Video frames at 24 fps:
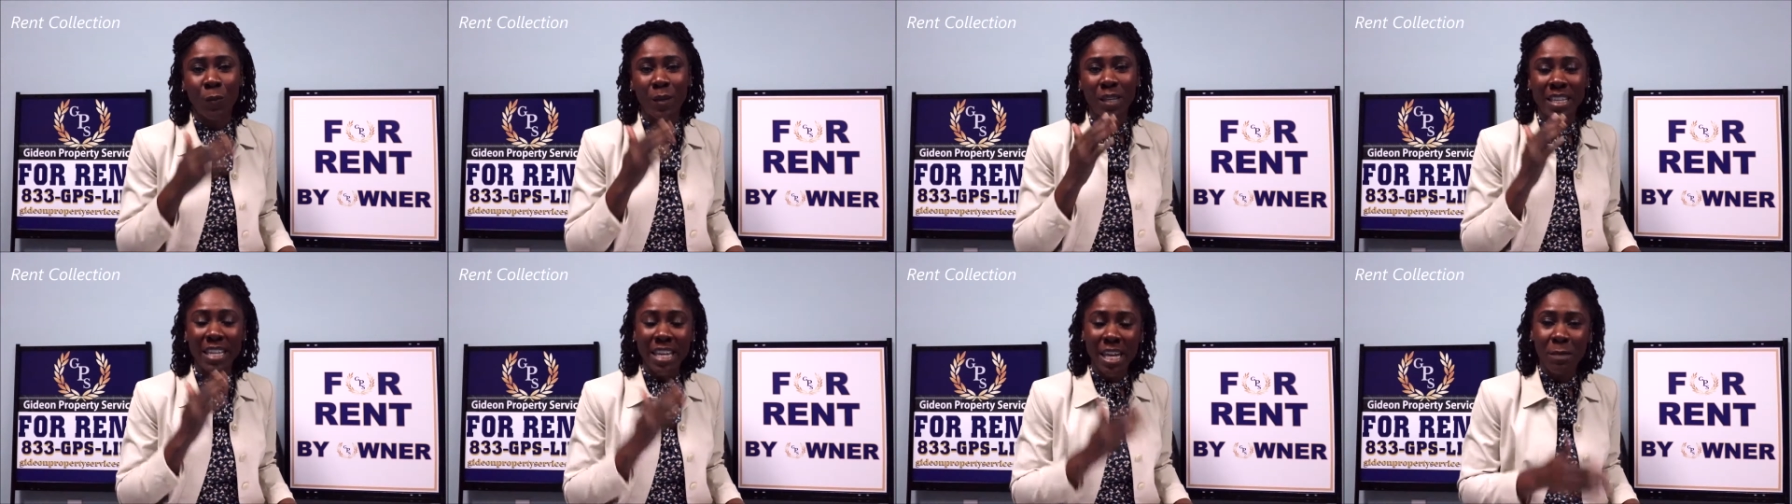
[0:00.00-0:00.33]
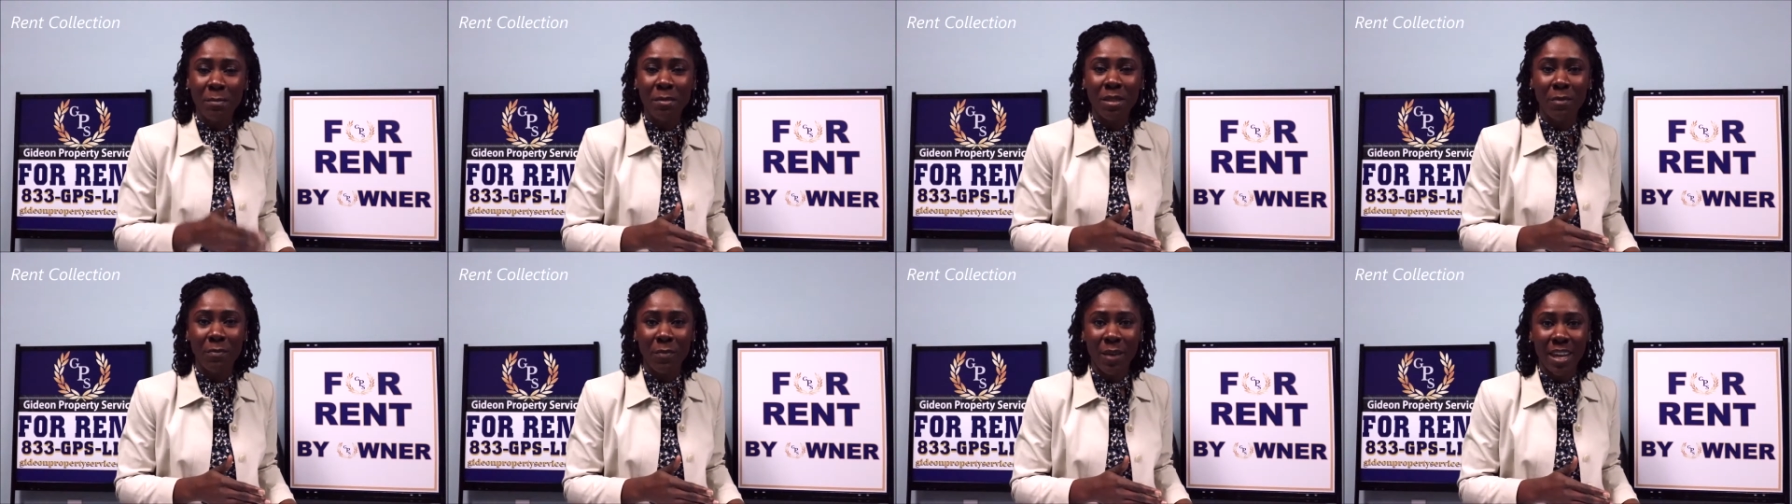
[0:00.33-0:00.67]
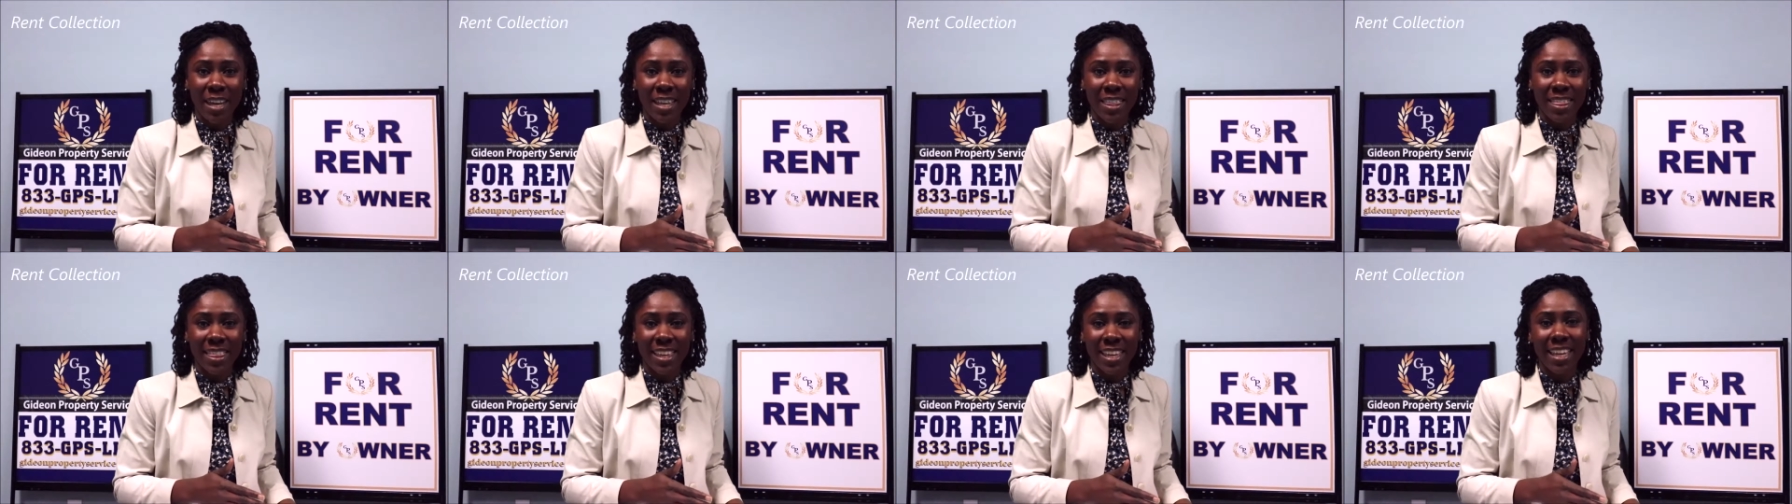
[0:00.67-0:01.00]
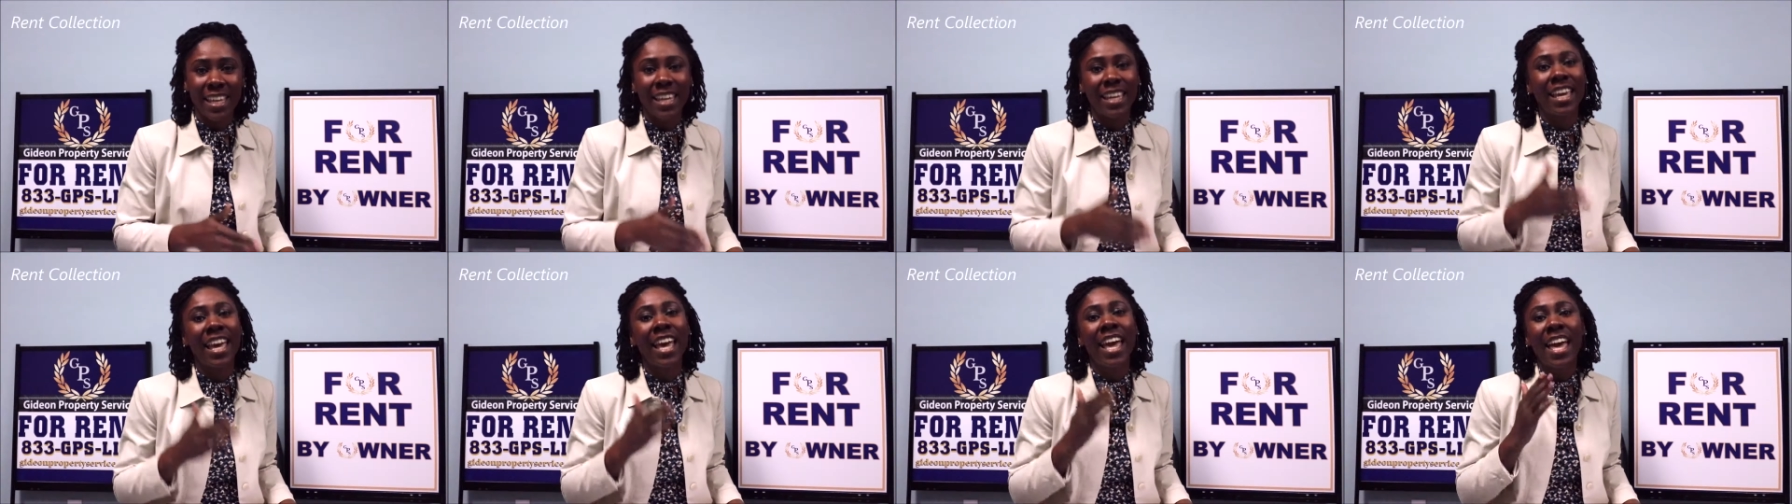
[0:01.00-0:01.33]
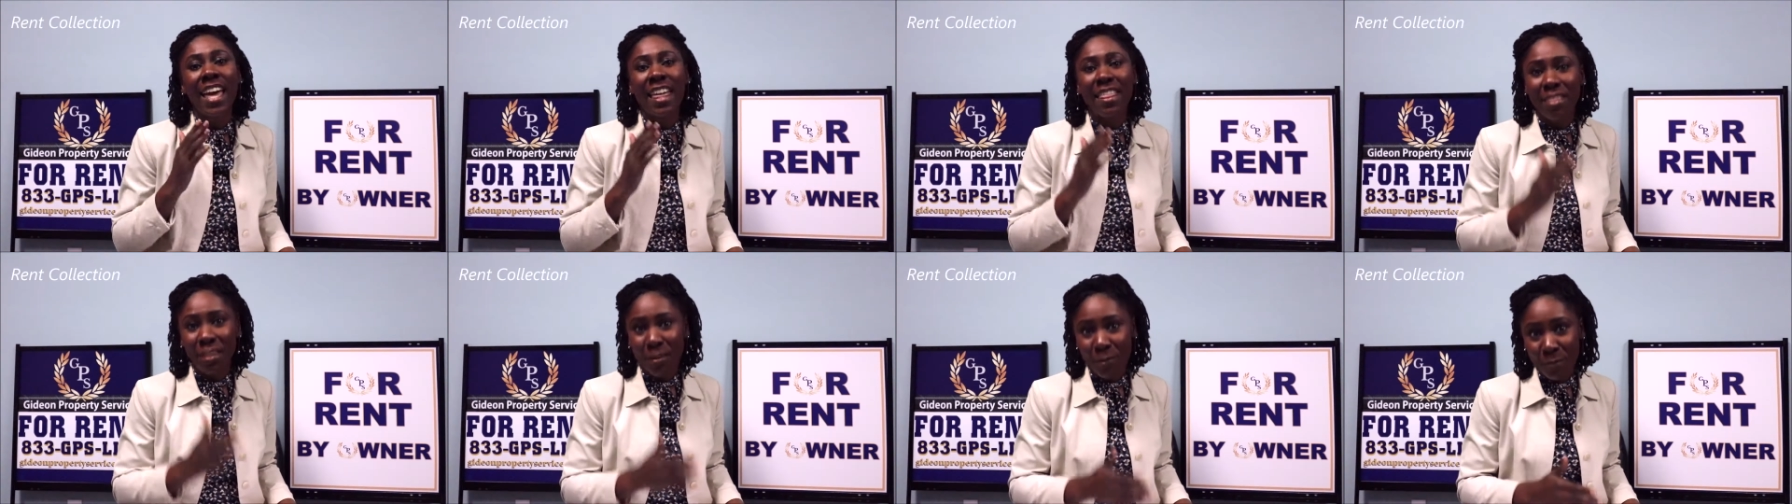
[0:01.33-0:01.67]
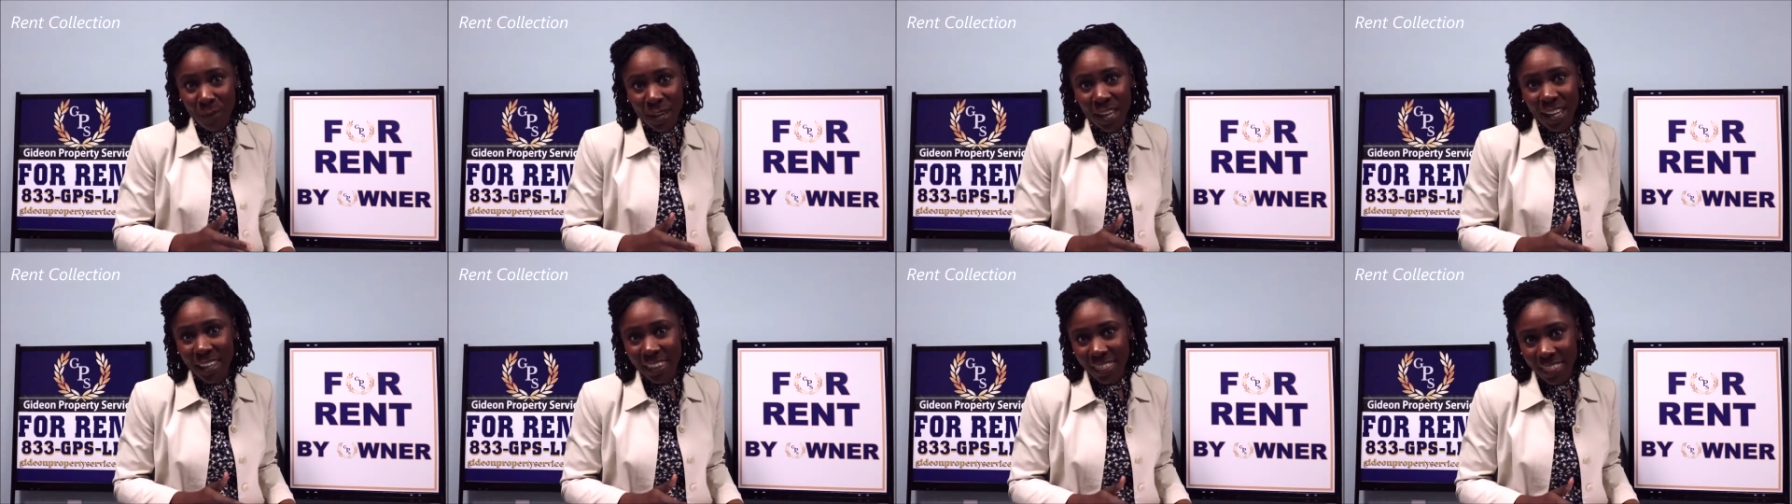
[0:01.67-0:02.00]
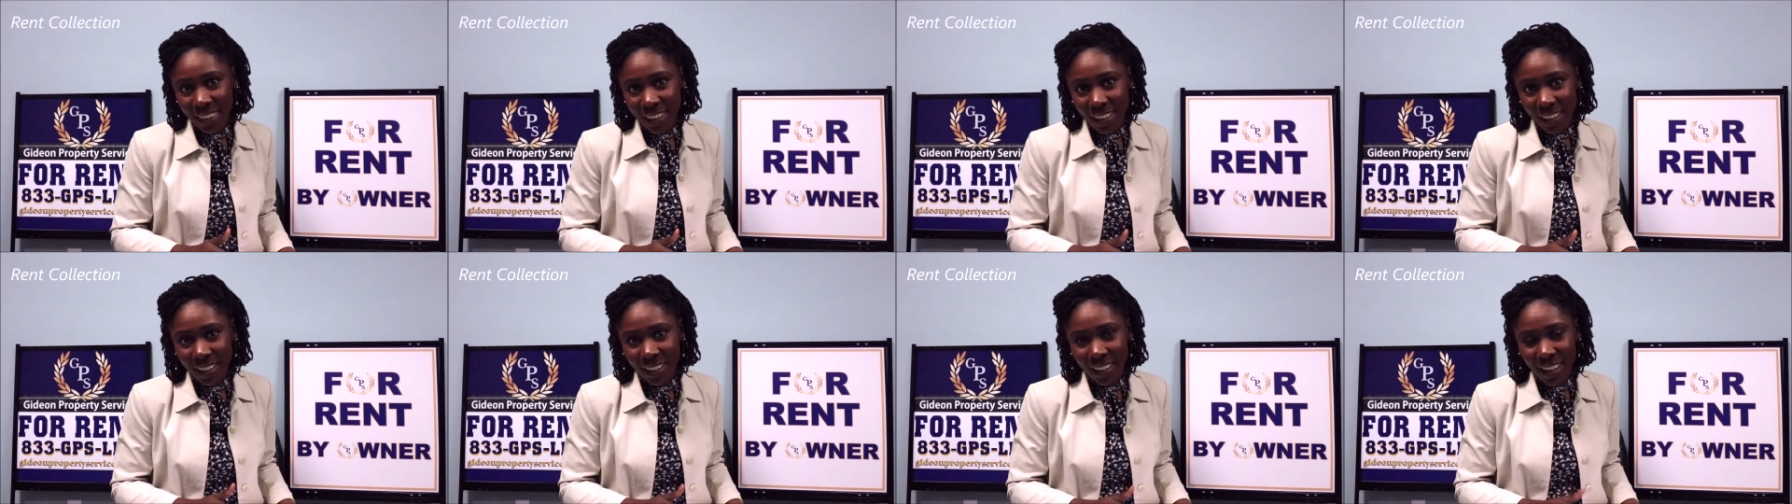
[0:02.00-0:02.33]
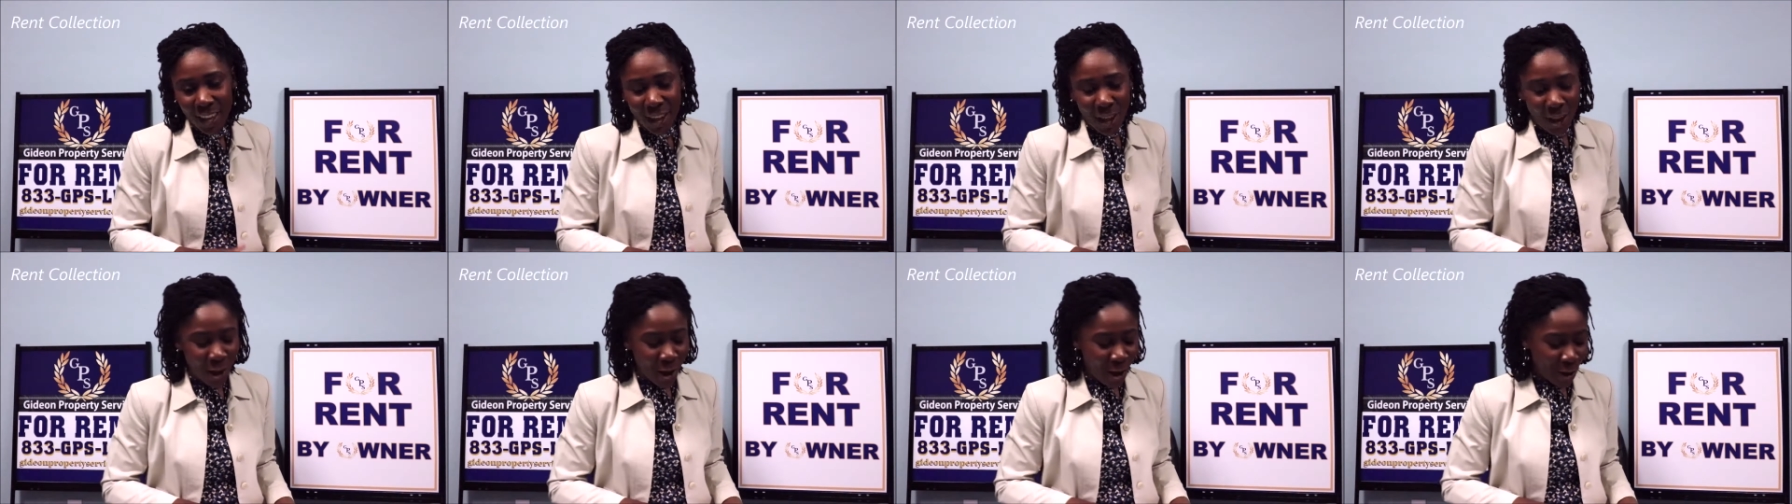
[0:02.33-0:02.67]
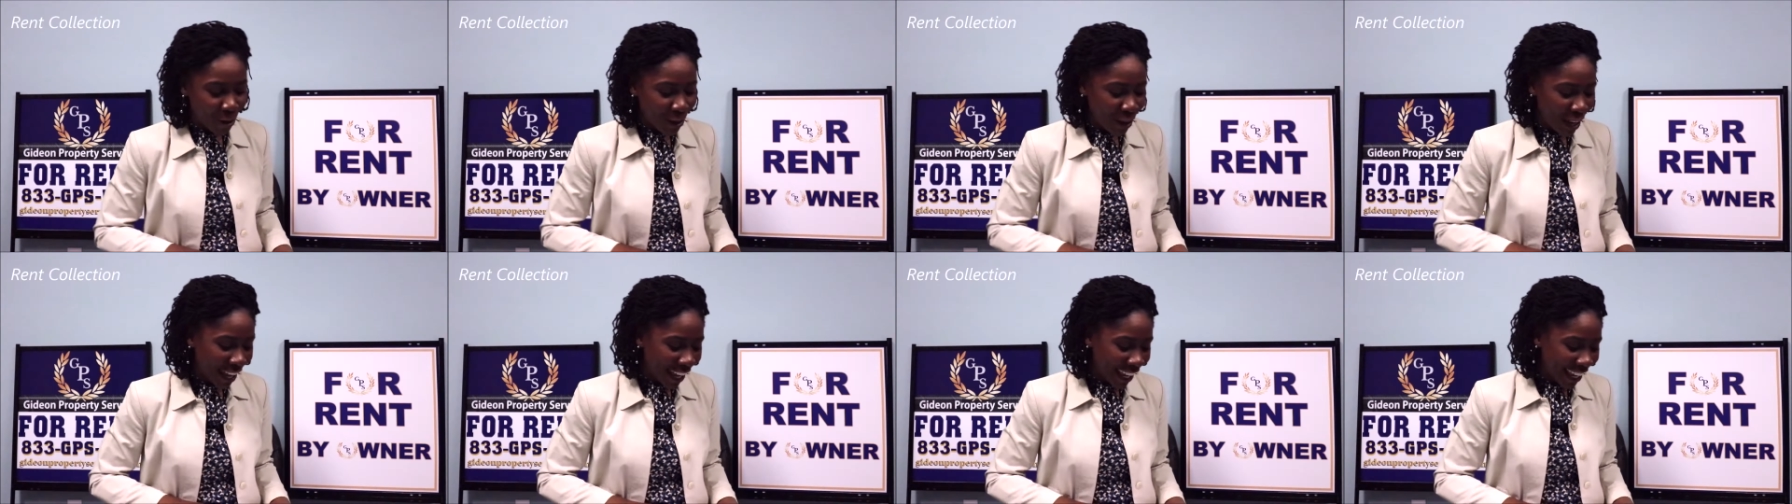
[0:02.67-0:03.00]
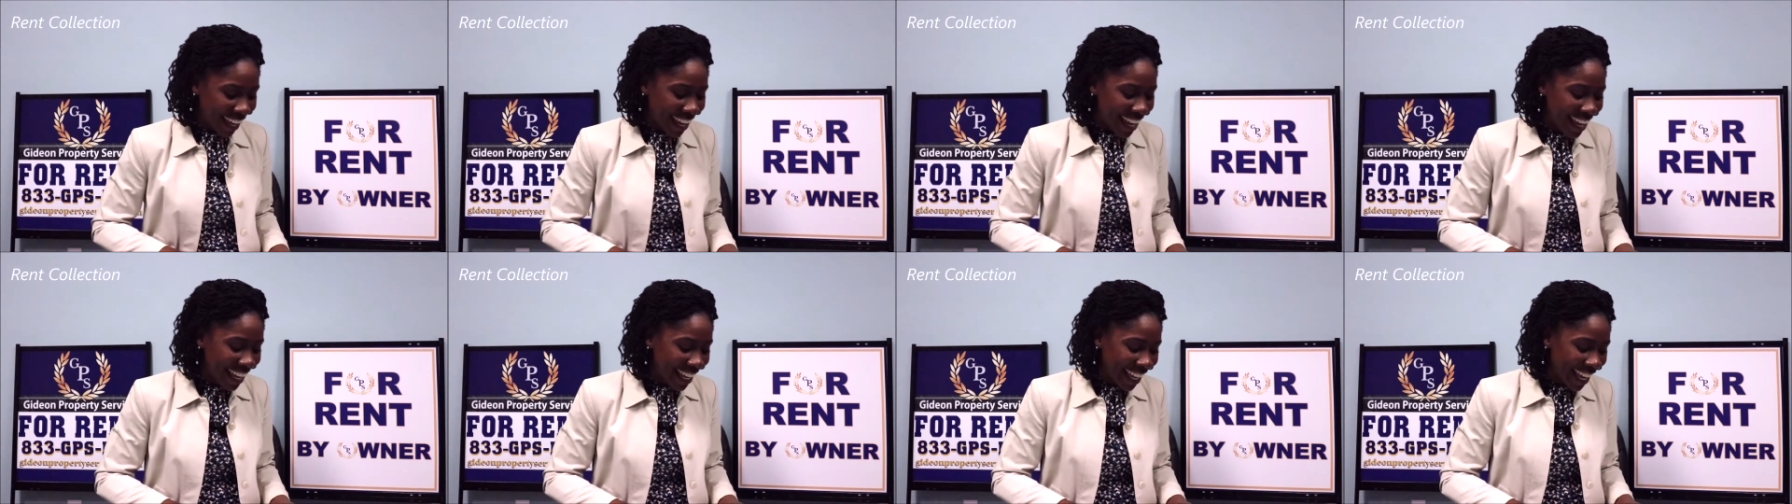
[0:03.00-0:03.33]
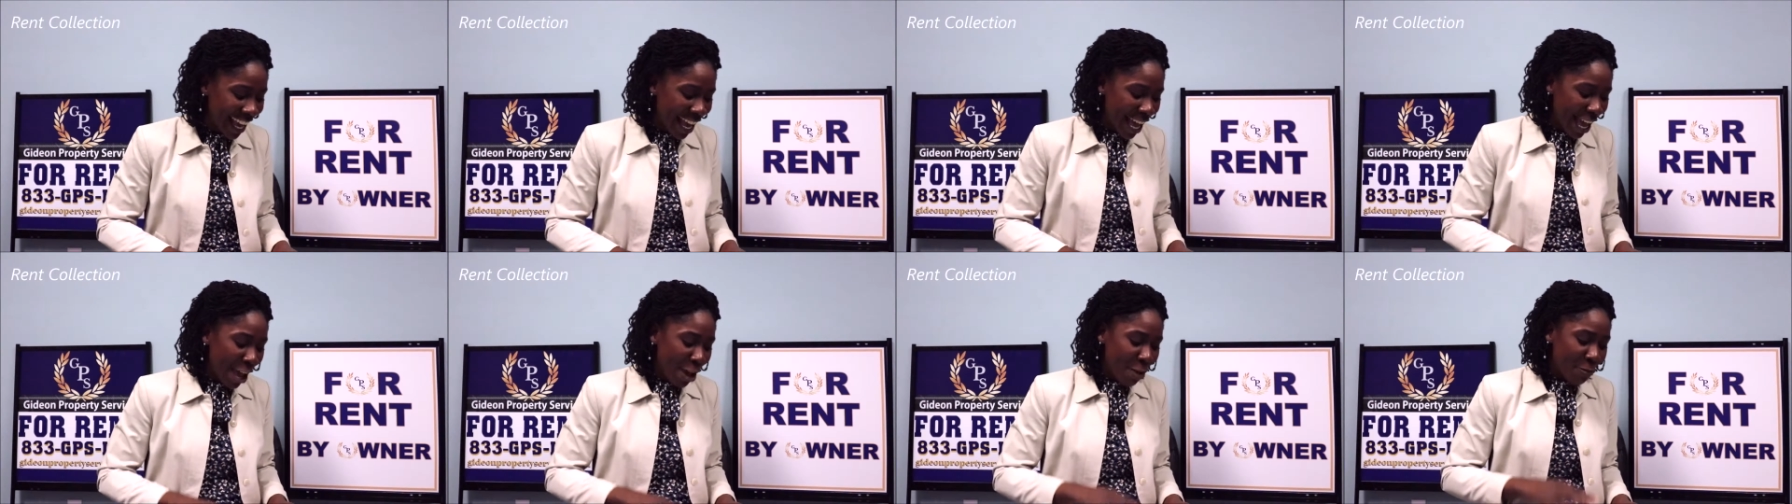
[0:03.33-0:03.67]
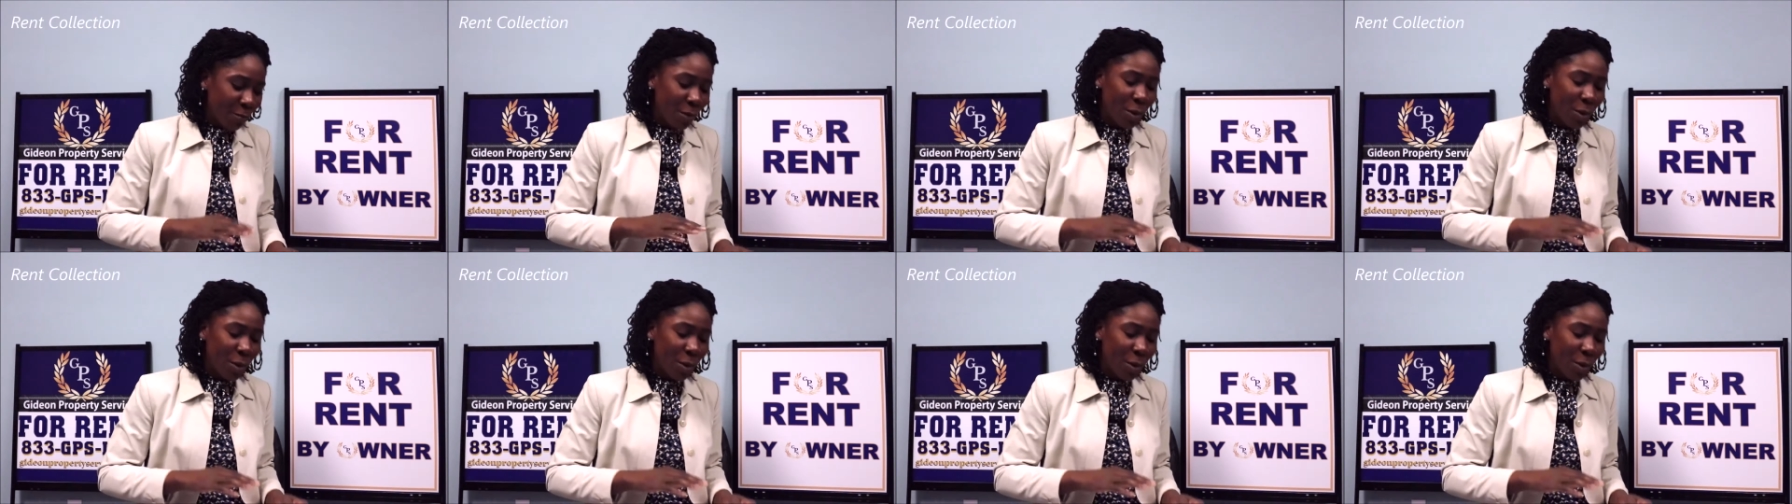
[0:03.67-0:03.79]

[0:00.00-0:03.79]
we keep the main thing, okay?